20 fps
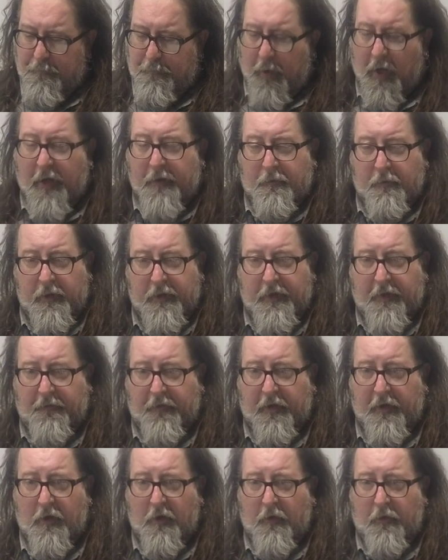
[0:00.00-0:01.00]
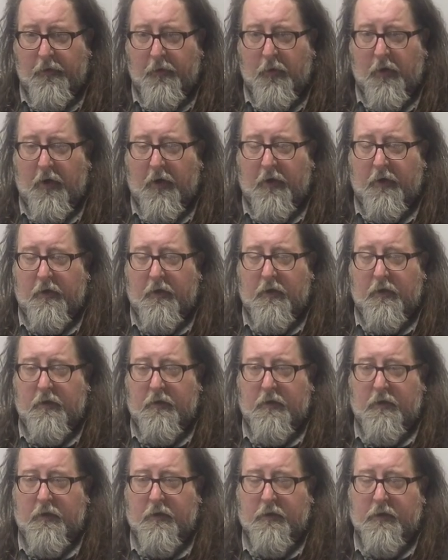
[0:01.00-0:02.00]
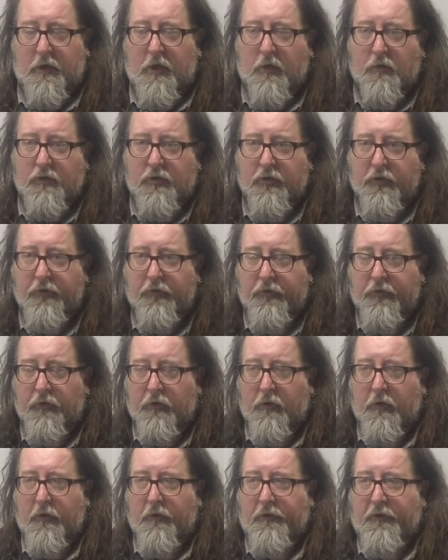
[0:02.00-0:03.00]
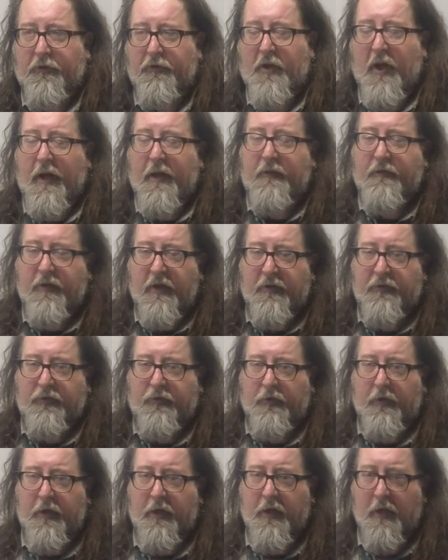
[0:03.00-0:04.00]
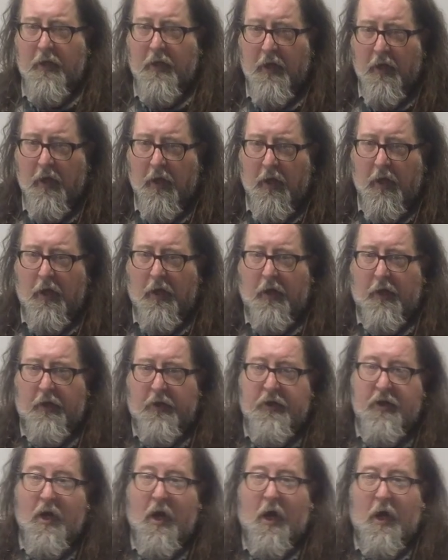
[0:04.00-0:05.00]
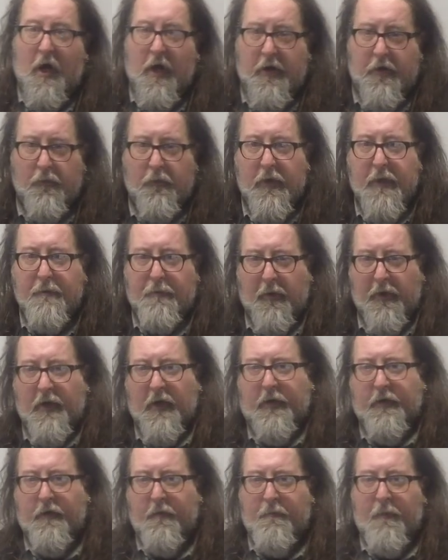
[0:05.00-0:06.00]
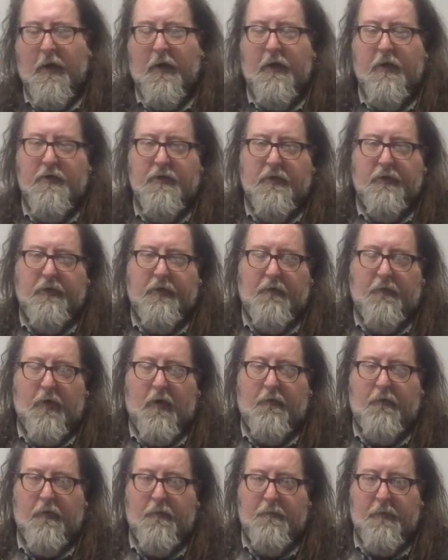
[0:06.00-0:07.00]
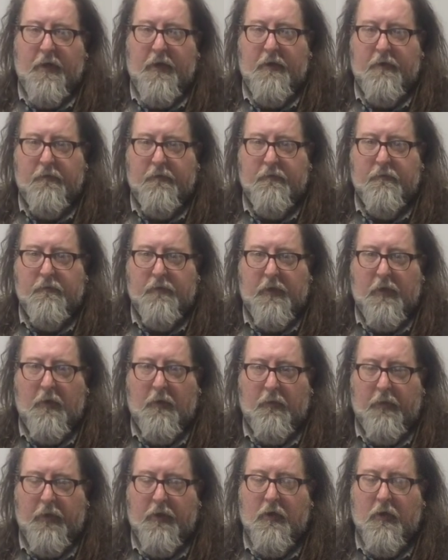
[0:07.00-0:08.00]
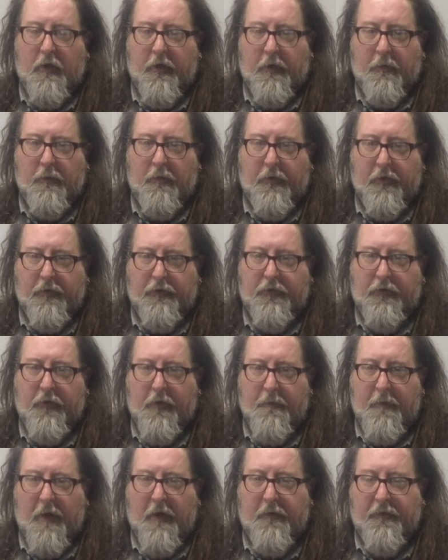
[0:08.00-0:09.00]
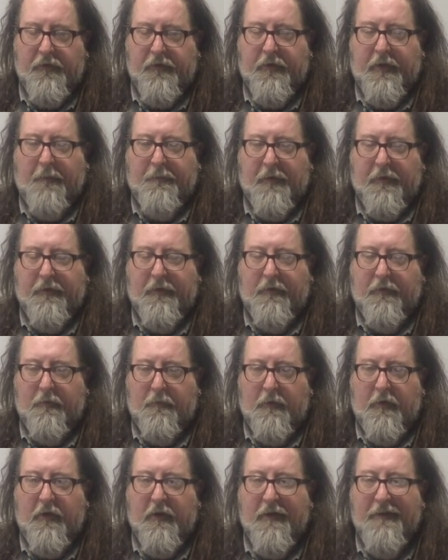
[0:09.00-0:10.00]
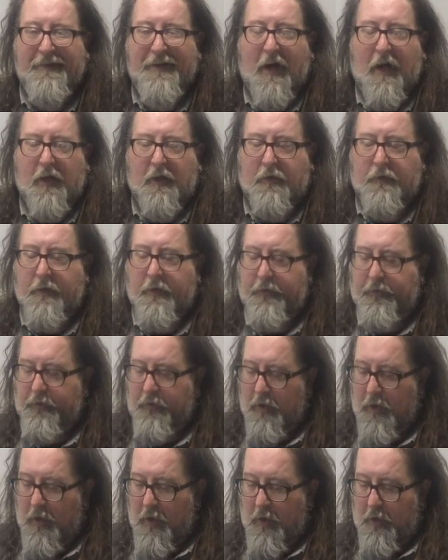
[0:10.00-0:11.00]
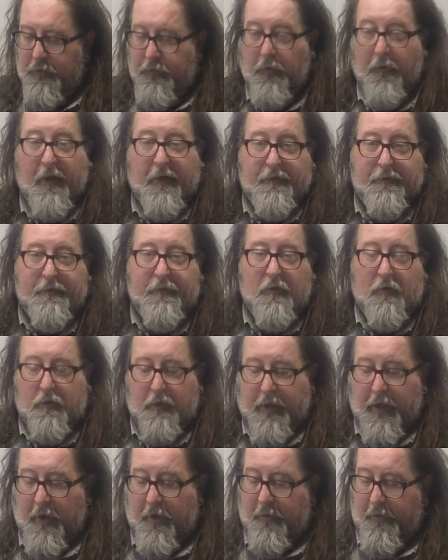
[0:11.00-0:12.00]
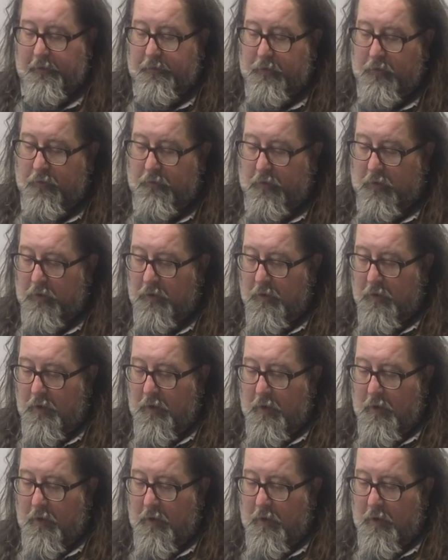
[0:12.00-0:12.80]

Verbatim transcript: but we definitely know through our, our, our cultures or society's history, uh, non-reproductive marriages have often been you know regarded with a certain amount of skepticism or intolerance. So that still carries over.